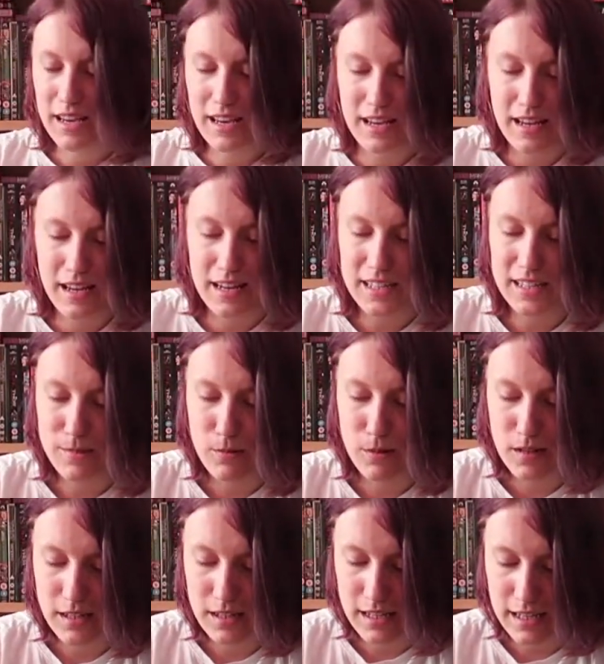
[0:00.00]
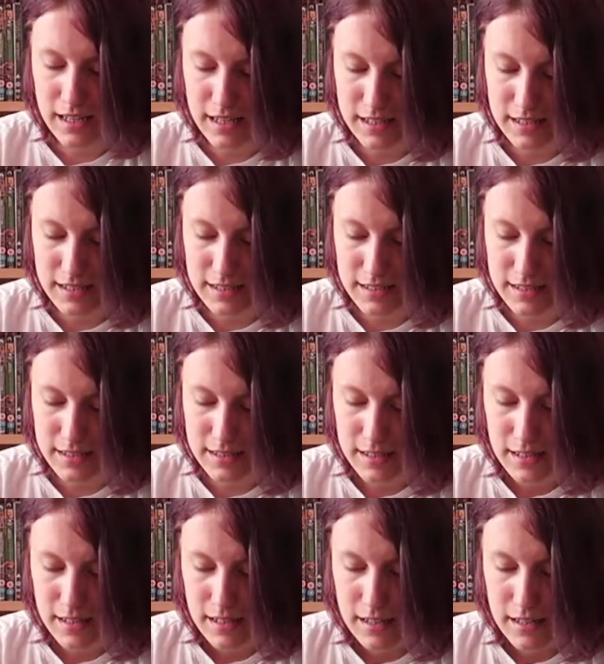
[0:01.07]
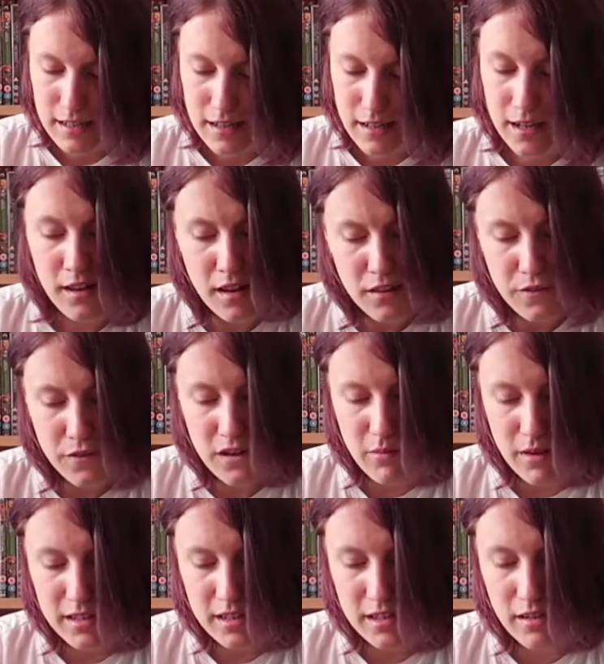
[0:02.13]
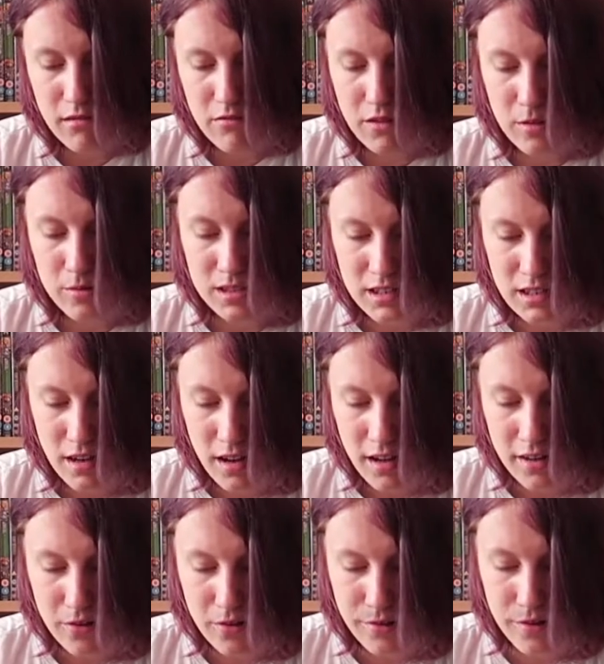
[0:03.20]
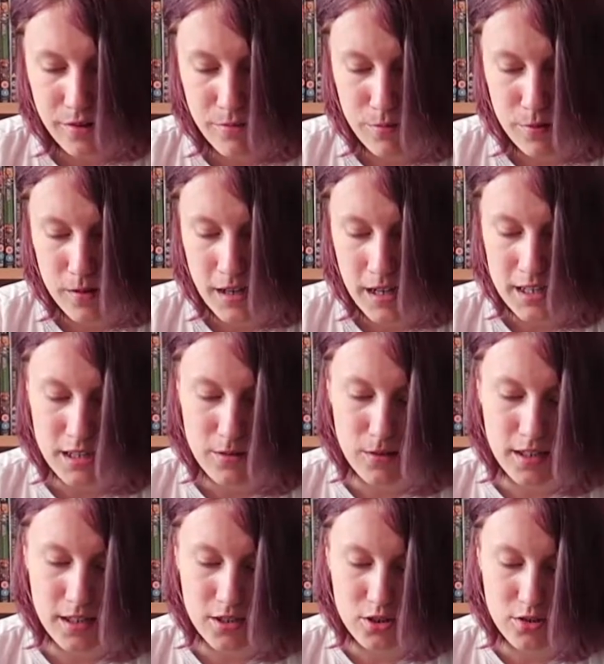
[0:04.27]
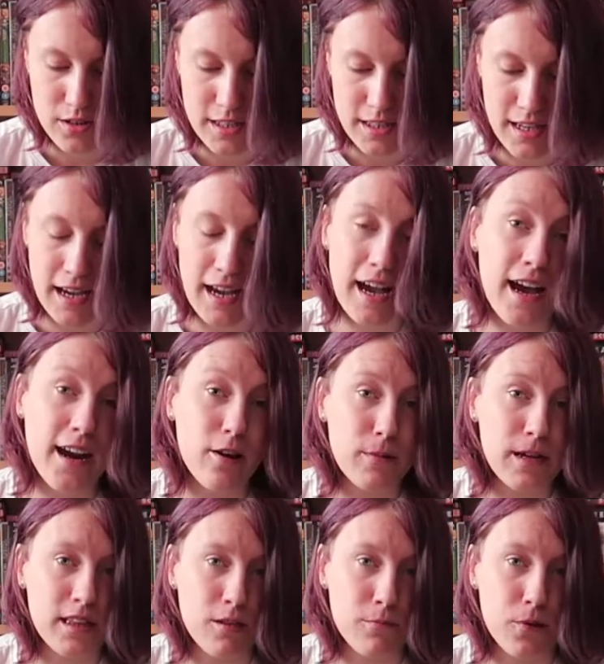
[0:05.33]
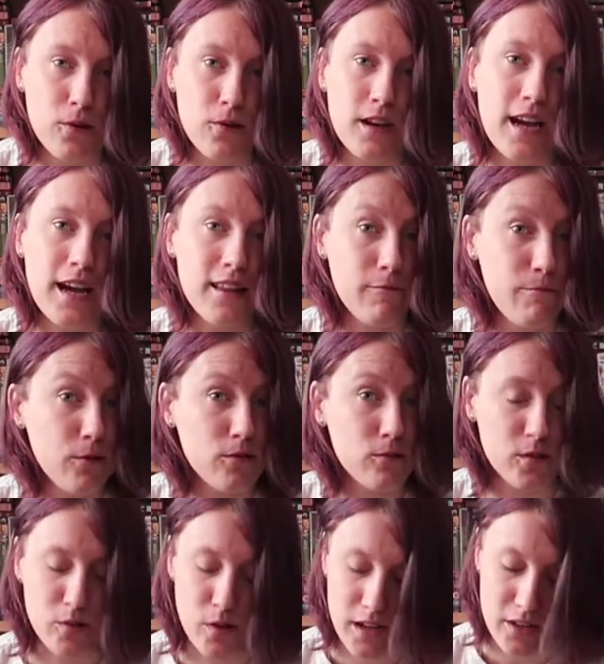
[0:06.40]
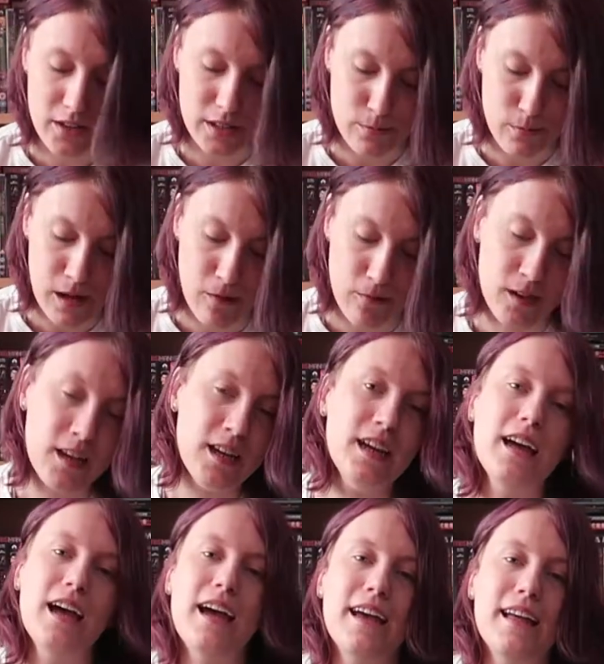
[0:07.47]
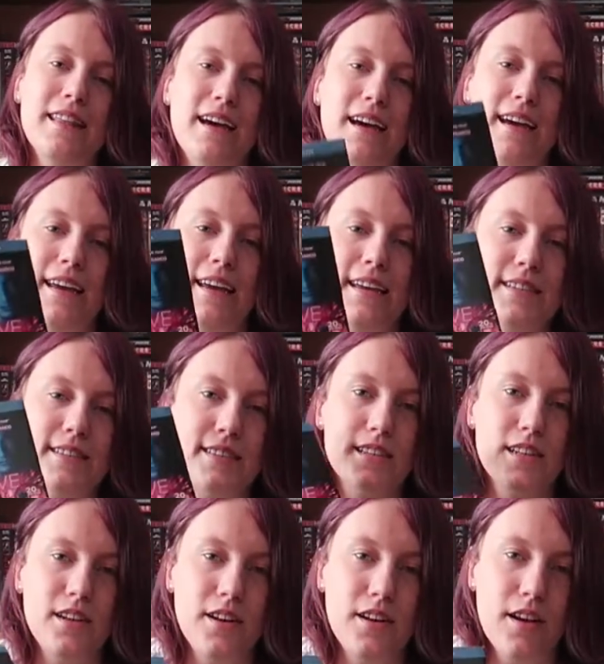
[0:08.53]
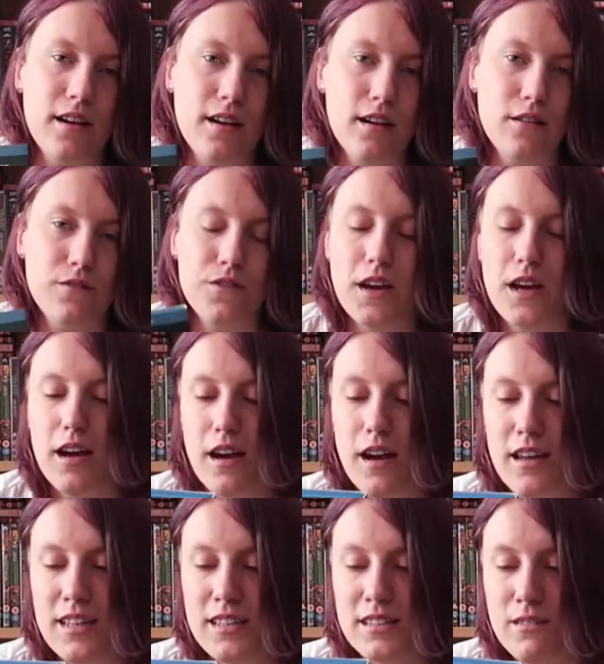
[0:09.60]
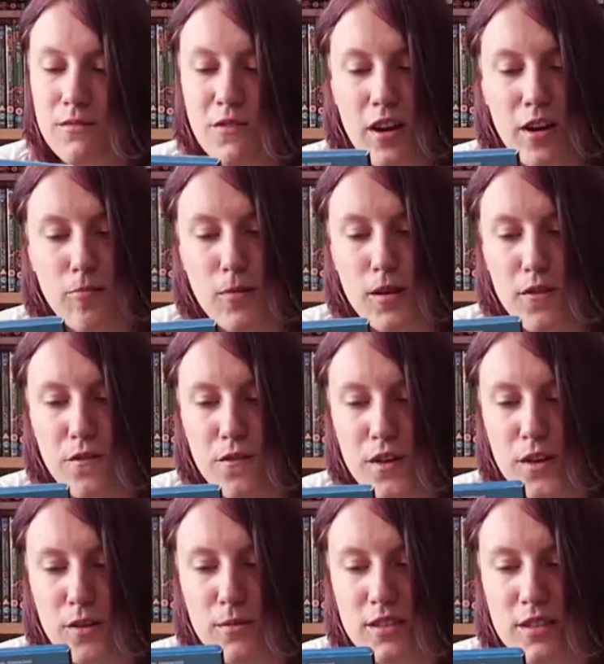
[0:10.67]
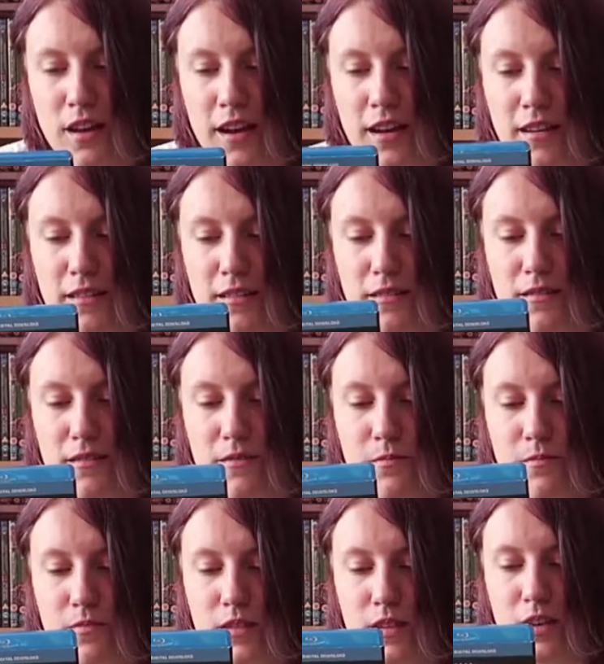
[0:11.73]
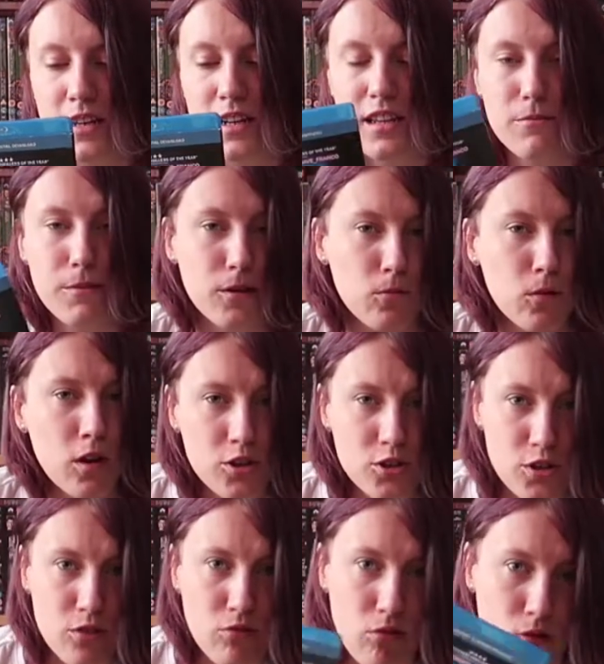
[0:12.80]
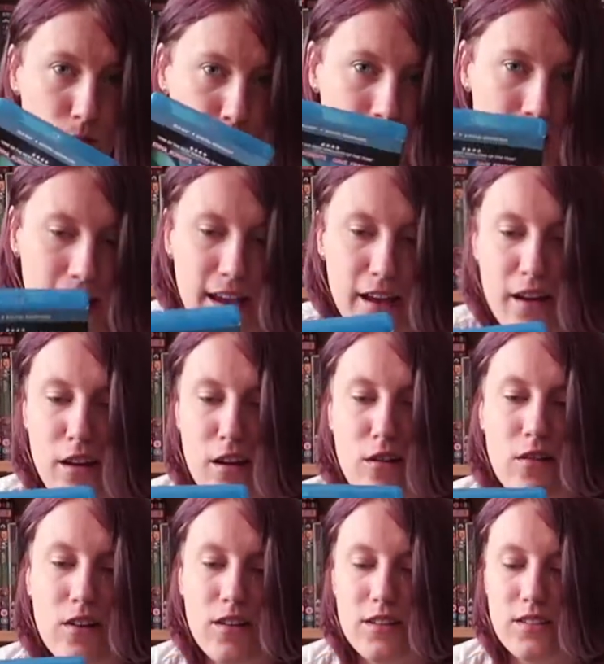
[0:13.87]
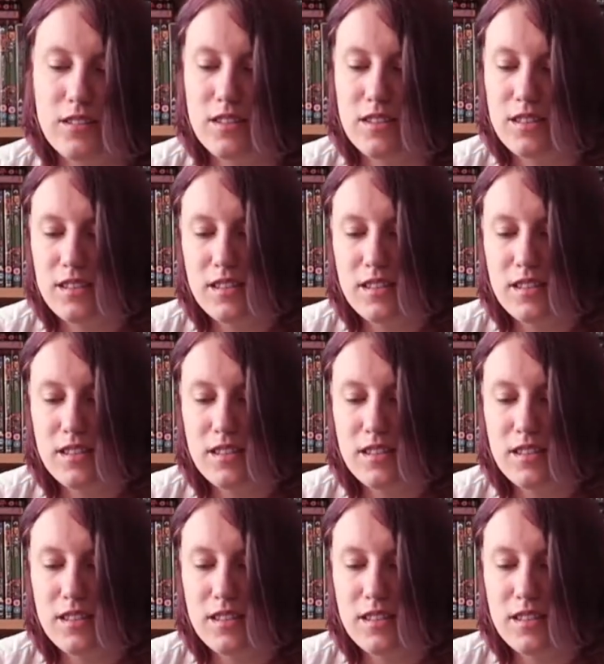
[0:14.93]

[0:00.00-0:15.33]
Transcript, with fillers: Uh, next one is another film I didn't know if I was going to like or not, but I actually really enjoyed it. And I read the book, and the book was quite good as well. And that is Nerve. It's a very weird film. It's like you can either be a watcher or a player, and